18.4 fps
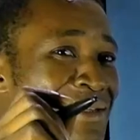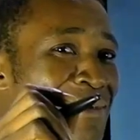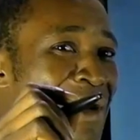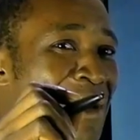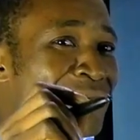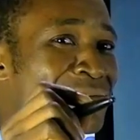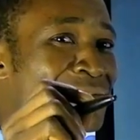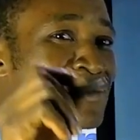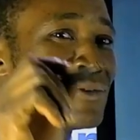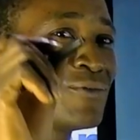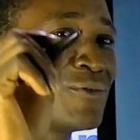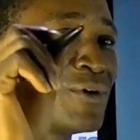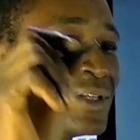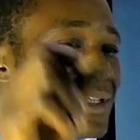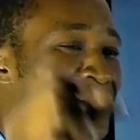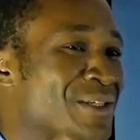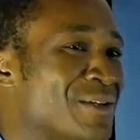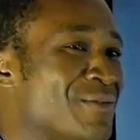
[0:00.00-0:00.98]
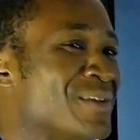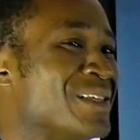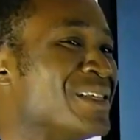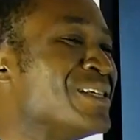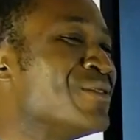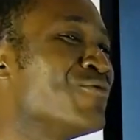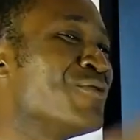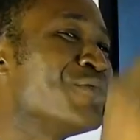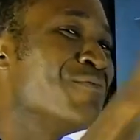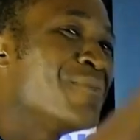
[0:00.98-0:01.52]
the afternoon, one in the evening.
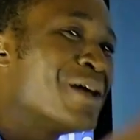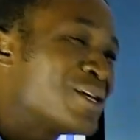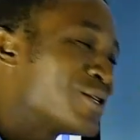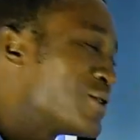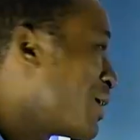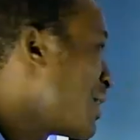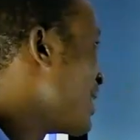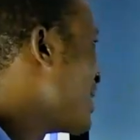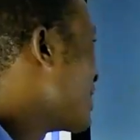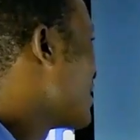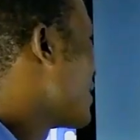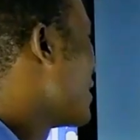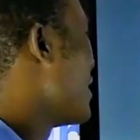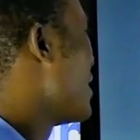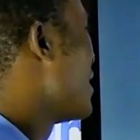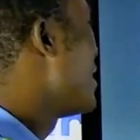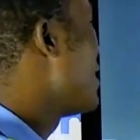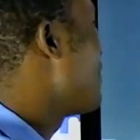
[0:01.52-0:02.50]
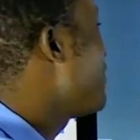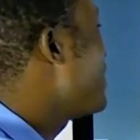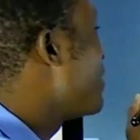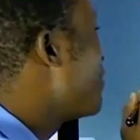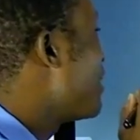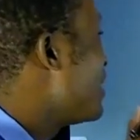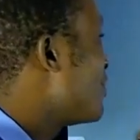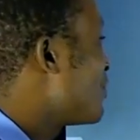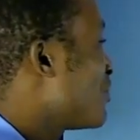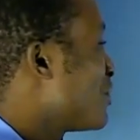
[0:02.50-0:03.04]
It will measure it. Even a
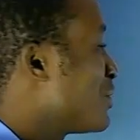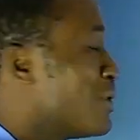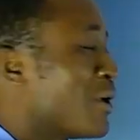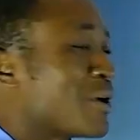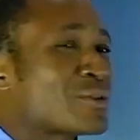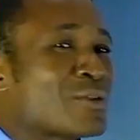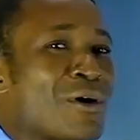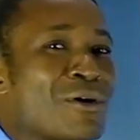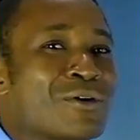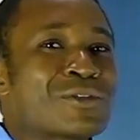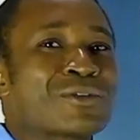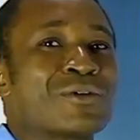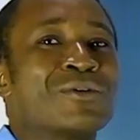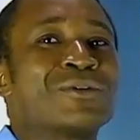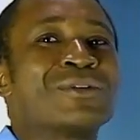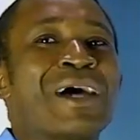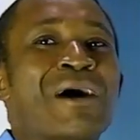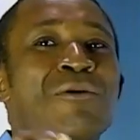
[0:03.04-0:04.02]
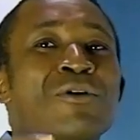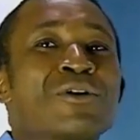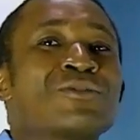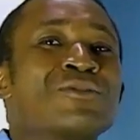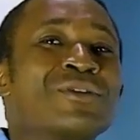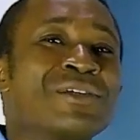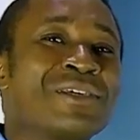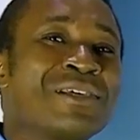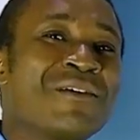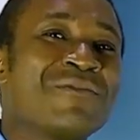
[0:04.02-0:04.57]
medical doctor also that wants
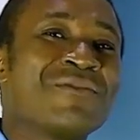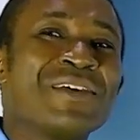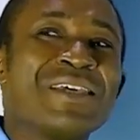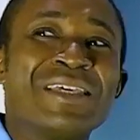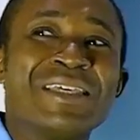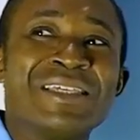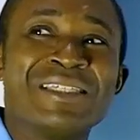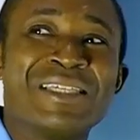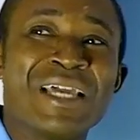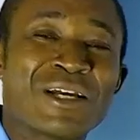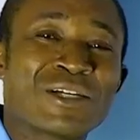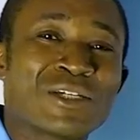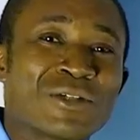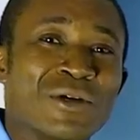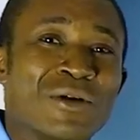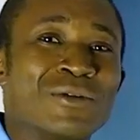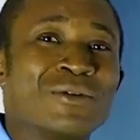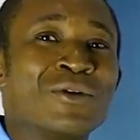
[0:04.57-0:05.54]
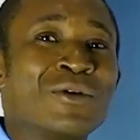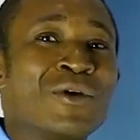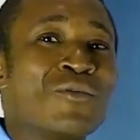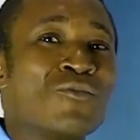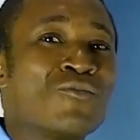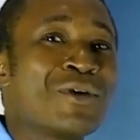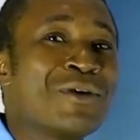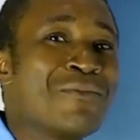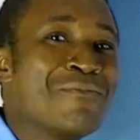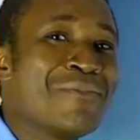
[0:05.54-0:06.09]
to give injection,
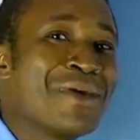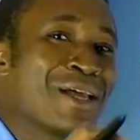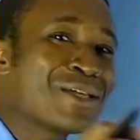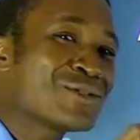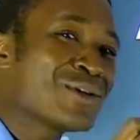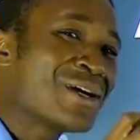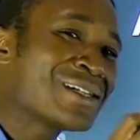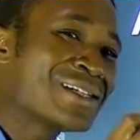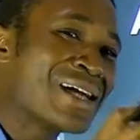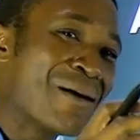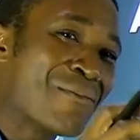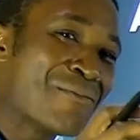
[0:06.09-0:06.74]
we measure the